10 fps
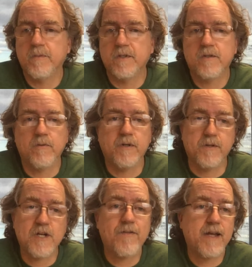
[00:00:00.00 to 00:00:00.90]
So anyway,
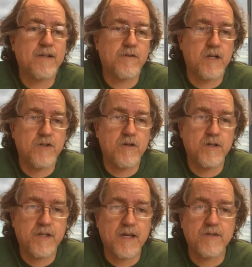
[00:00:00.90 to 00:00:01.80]
Java docs are not
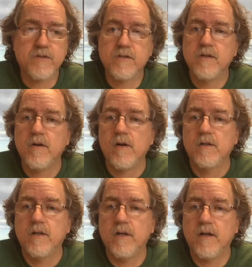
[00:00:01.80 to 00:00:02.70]
JUnit tests,
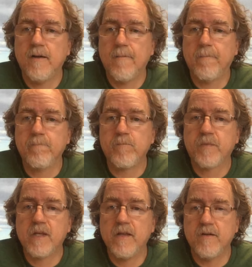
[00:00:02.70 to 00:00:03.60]
and
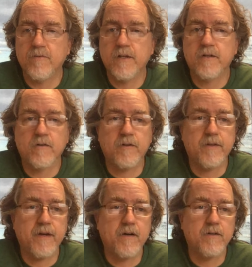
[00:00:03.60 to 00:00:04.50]
they really are only
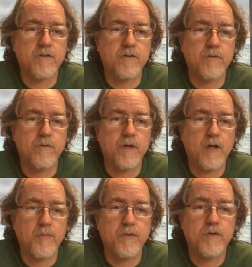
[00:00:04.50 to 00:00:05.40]
there to
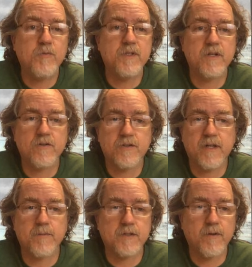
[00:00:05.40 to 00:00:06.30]
help humans understand
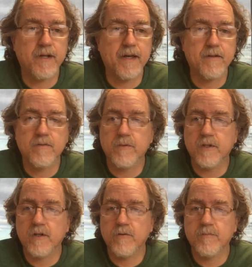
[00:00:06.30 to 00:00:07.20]
what's going on with the
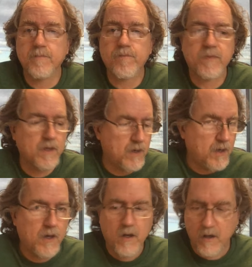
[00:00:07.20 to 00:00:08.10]
code.
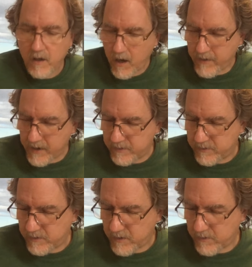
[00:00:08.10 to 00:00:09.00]
All right,
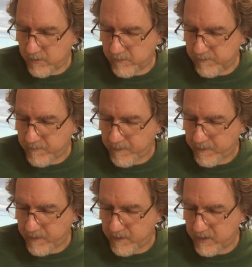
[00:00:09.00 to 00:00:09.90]
so
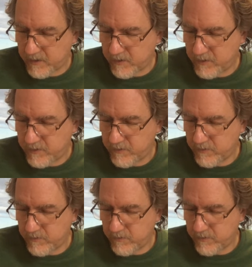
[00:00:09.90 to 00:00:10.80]
again, good
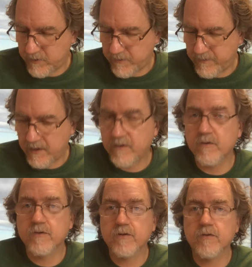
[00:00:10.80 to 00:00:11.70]
to sort of think
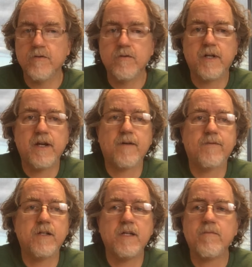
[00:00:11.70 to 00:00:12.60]
those through
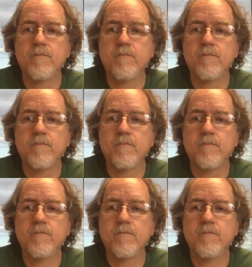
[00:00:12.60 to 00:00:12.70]
carefully.